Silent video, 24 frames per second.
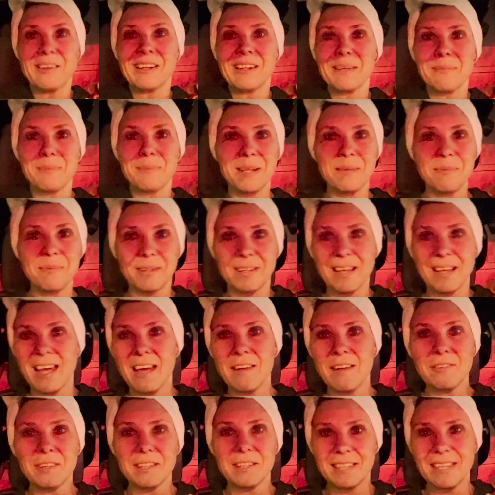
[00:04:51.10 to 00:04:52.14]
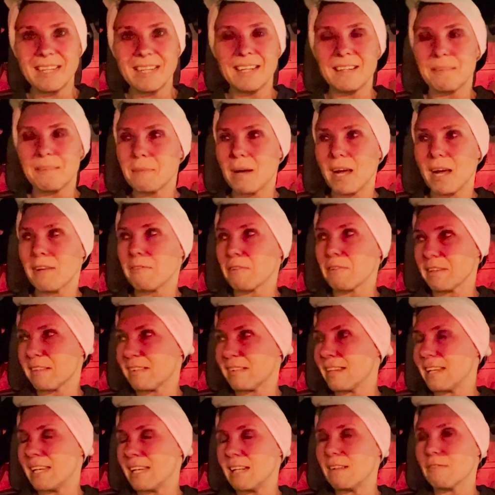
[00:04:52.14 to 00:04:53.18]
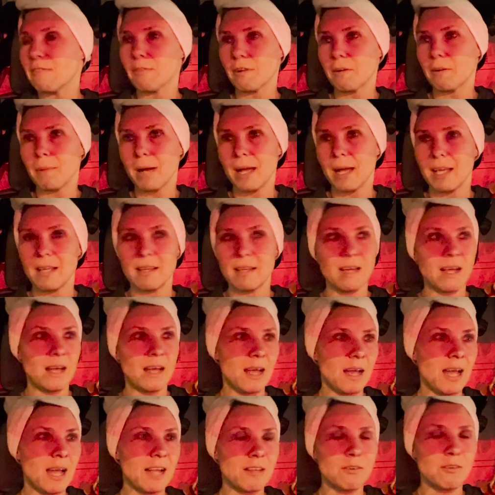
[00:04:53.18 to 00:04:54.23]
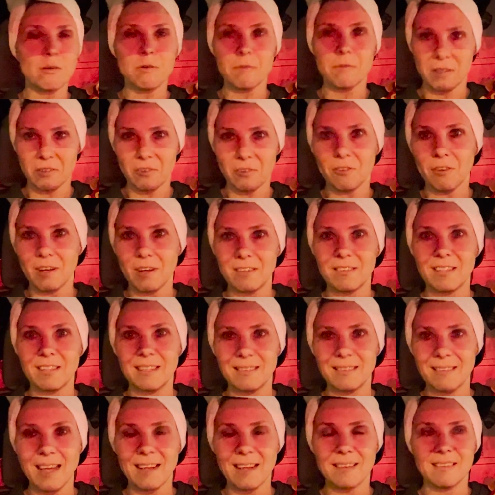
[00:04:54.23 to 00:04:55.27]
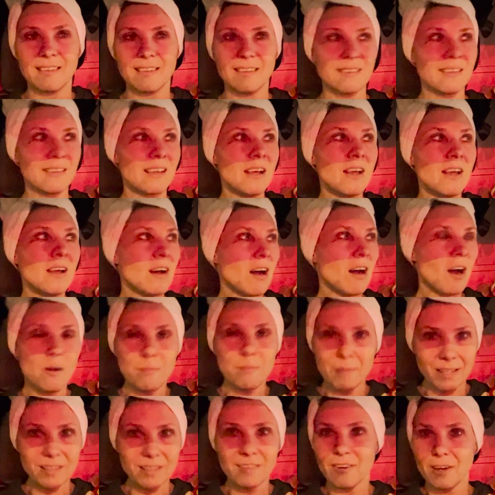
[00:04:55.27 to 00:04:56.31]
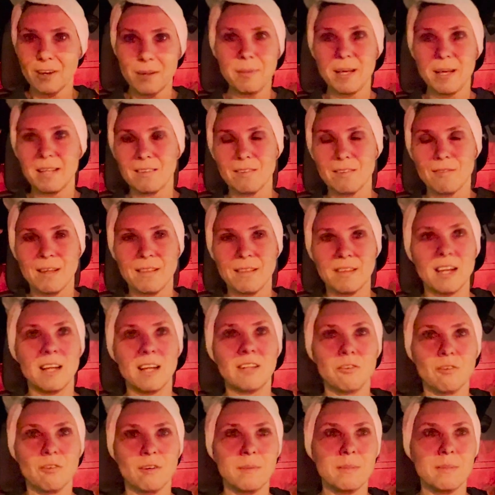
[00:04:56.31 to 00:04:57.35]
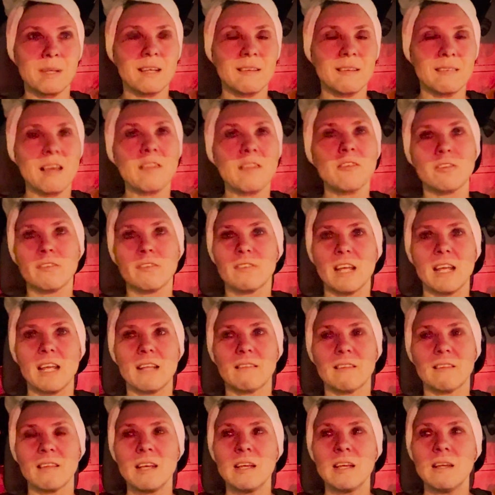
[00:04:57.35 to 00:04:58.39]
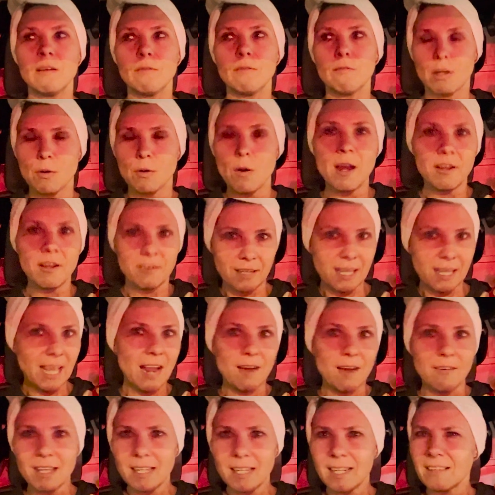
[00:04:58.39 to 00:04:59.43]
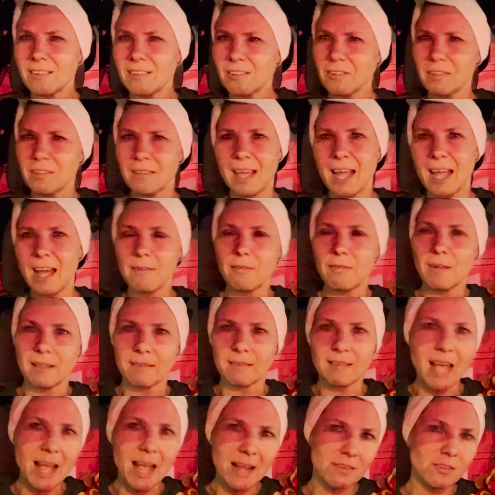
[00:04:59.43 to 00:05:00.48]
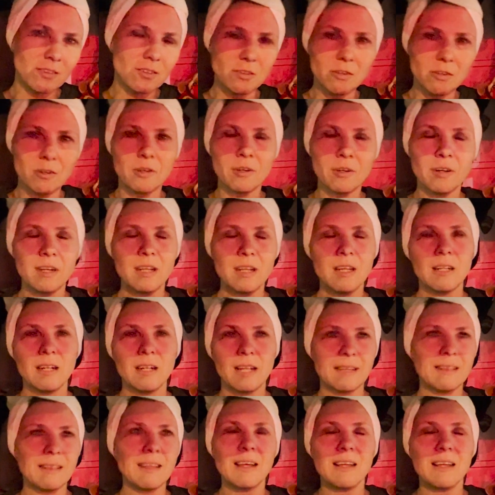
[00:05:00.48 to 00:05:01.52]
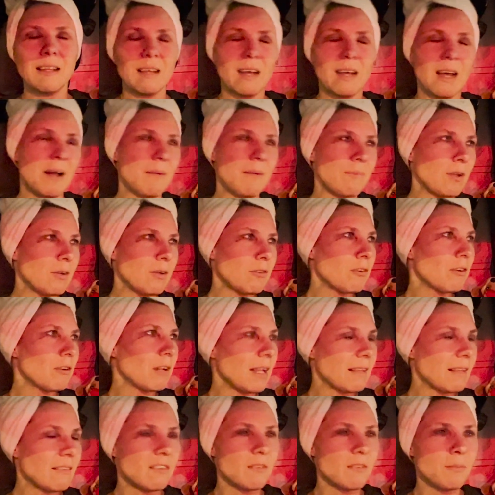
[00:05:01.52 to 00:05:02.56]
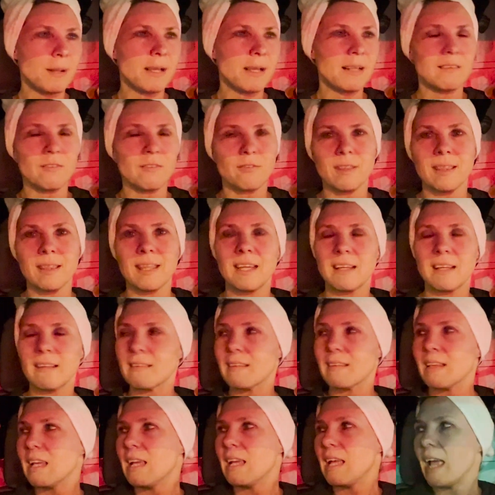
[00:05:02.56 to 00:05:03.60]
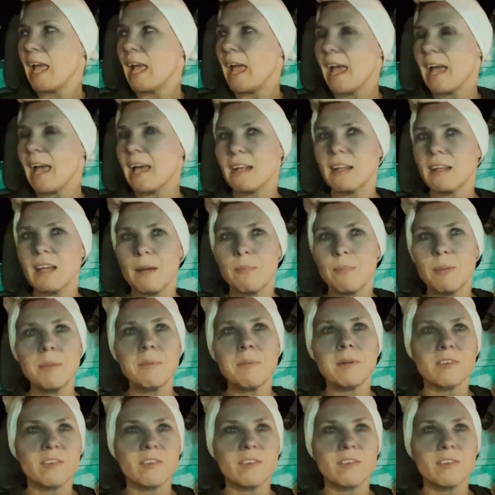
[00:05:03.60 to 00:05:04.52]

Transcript: only people that ever need my receipt for my annual registration in Texas are military bases around the country because other states require you to carry a letter or they have like tags on your like the, um, on your license plate different things and uh, people are